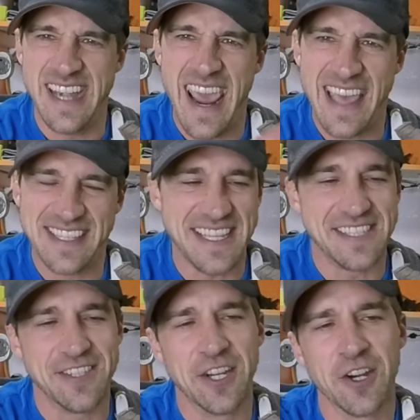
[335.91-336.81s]
nasty.
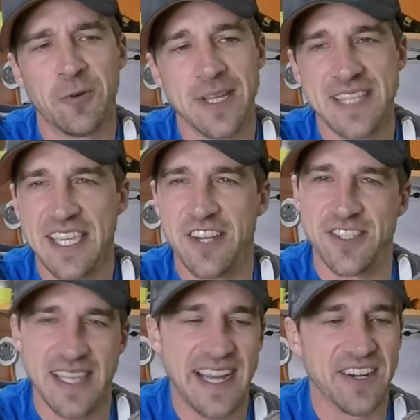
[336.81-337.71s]
So you're going to want to take your
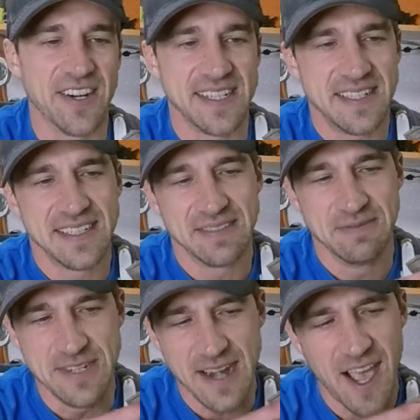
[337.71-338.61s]
sander
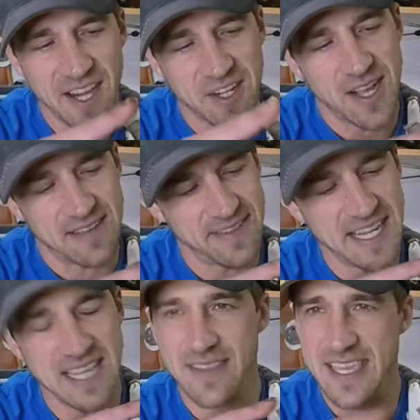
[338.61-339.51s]
and knock off
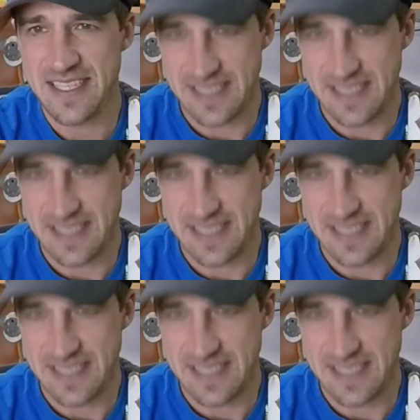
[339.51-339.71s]
any of these